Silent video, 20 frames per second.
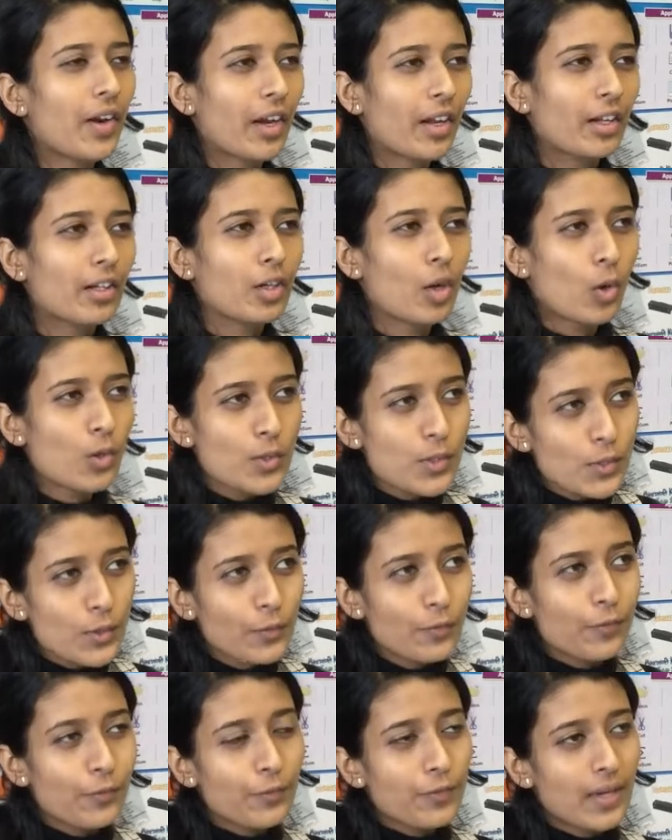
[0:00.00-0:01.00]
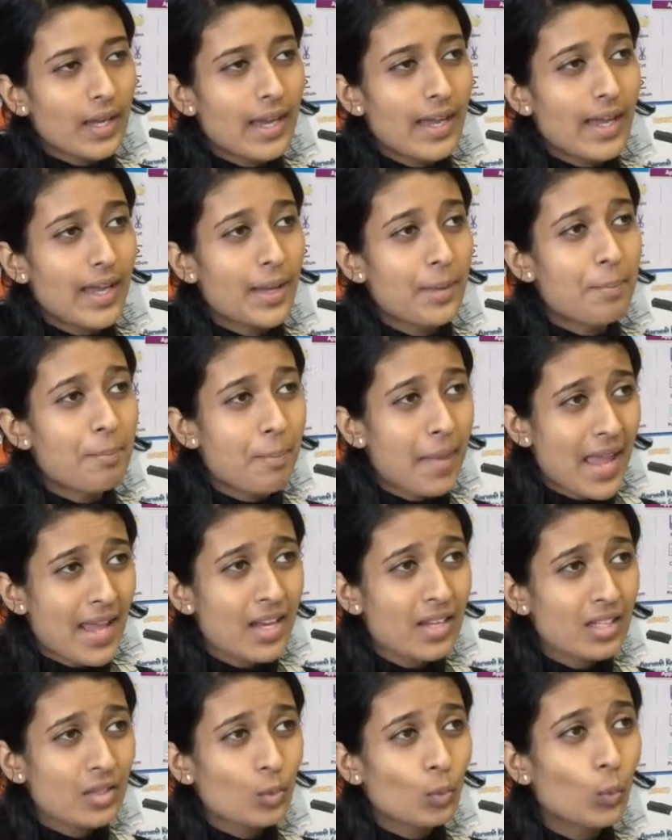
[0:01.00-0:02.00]
are lots of
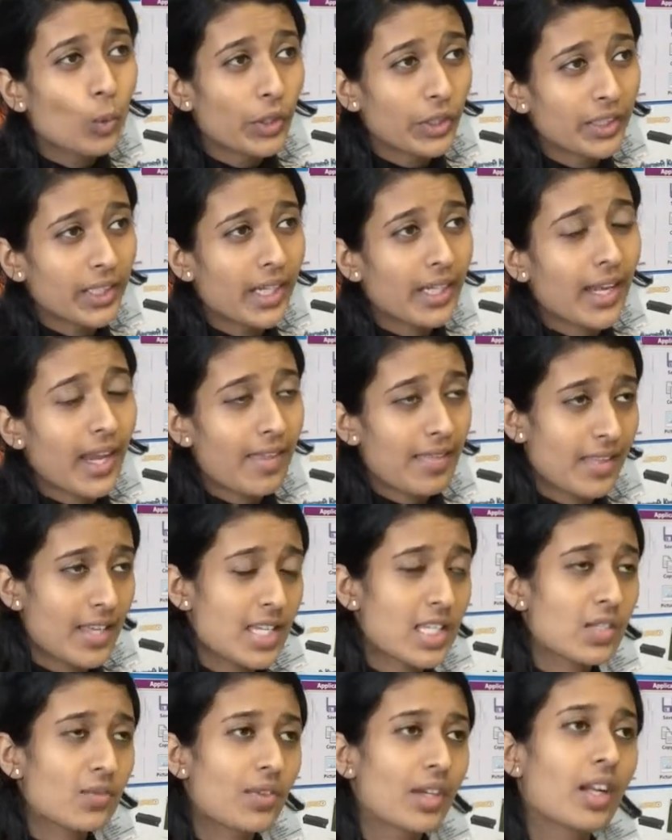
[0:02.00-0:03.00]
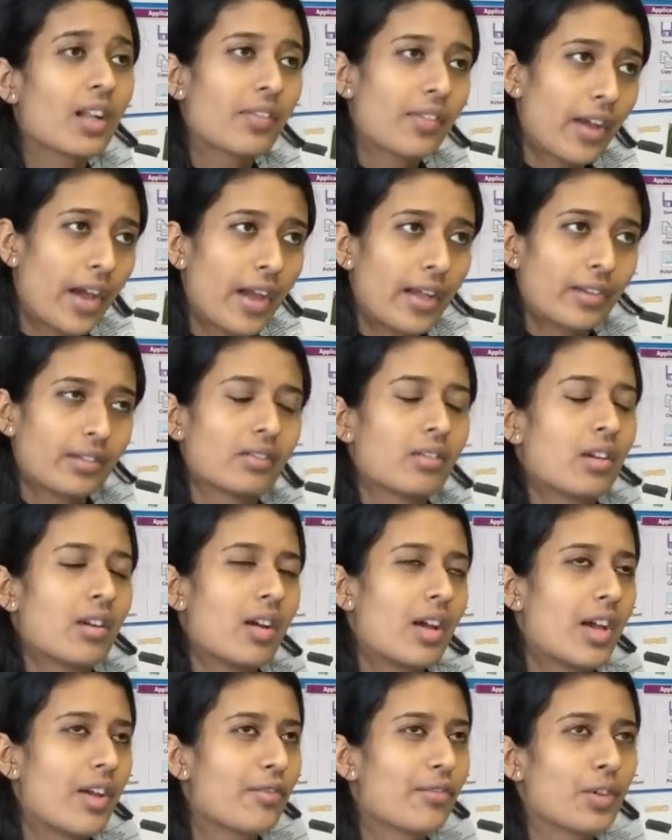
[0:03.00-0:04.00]
men working in this field than
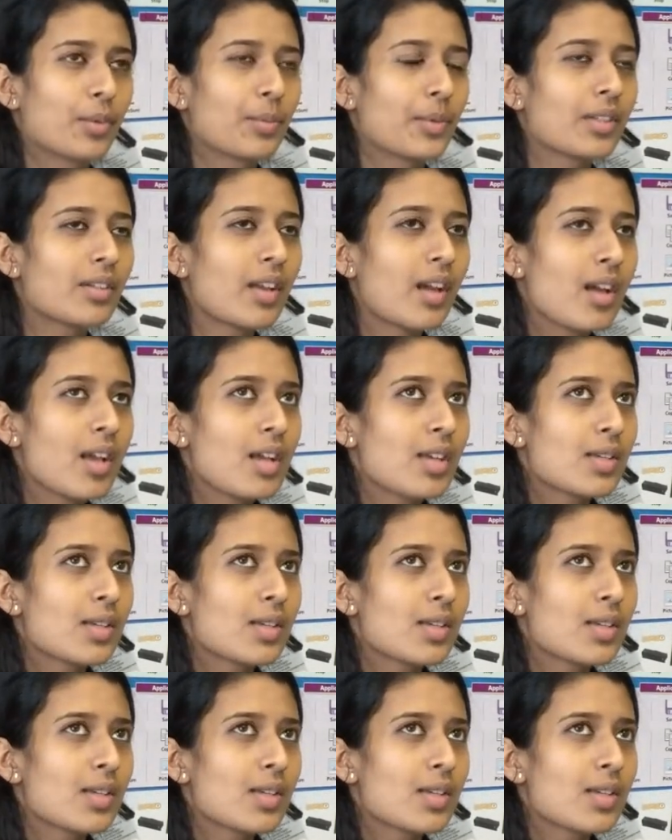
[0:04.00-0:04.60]
women.